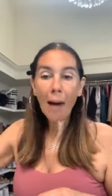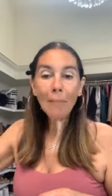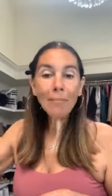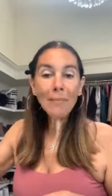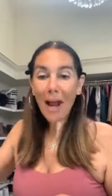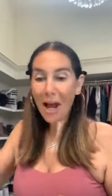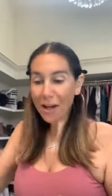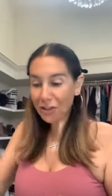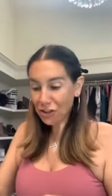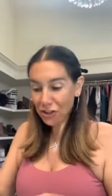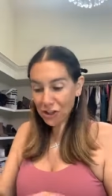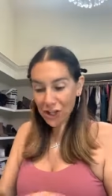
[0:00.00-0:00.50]
I'm
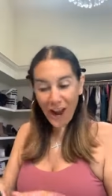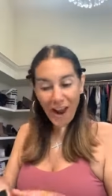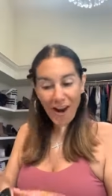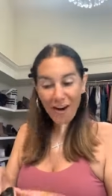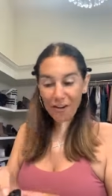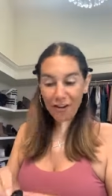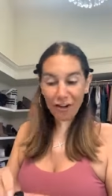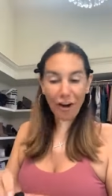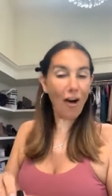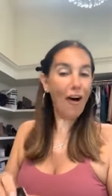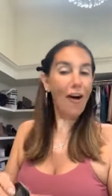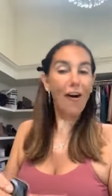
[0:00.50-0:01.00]
not
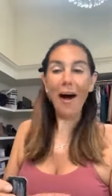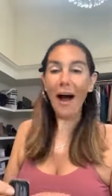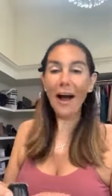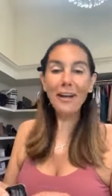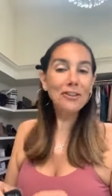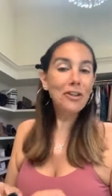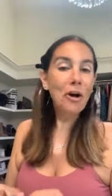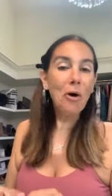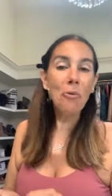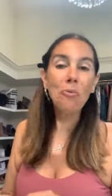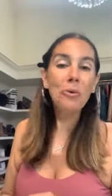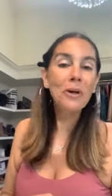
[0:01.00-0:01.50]
sure, y'all. I
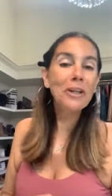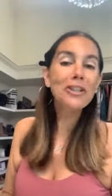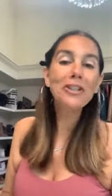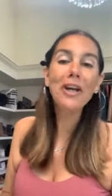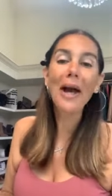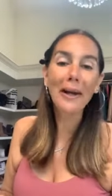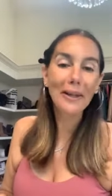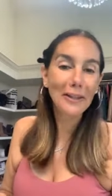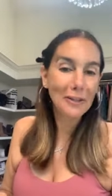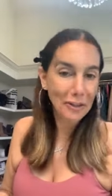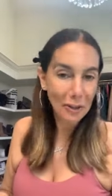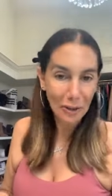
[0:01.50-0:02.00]
don't wish
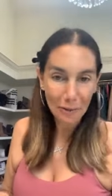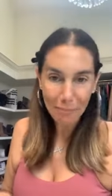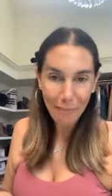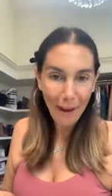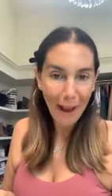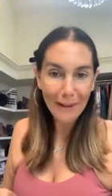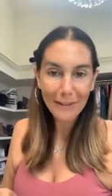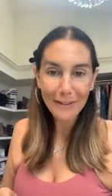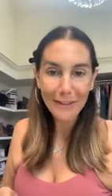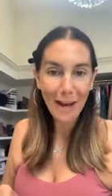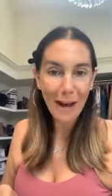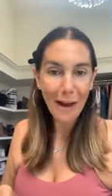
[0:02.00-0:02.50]
I could turn
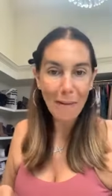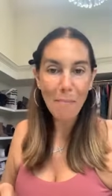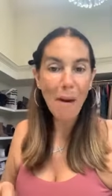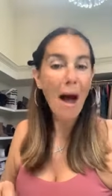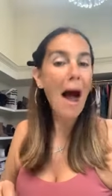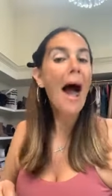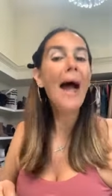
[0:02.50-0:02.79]
back time.